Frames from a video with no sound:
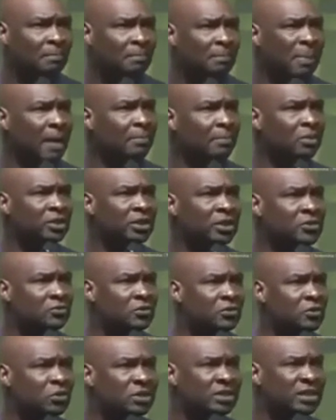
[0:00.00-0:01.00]
Bible
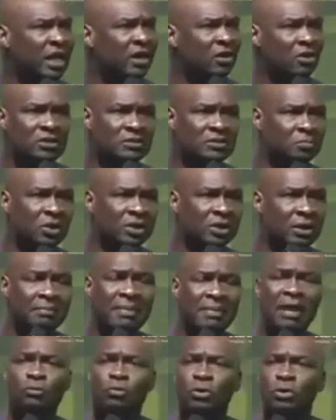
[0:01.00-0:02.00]
history would tell us, but the
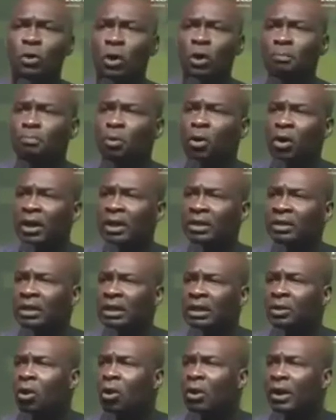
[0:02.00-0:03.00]
man would not boil
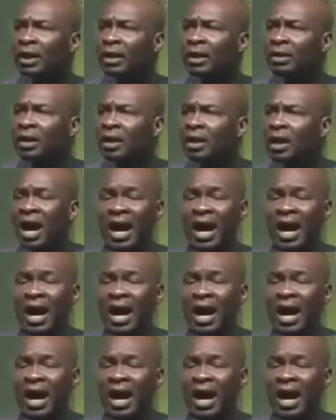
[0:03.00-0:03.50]
in oil.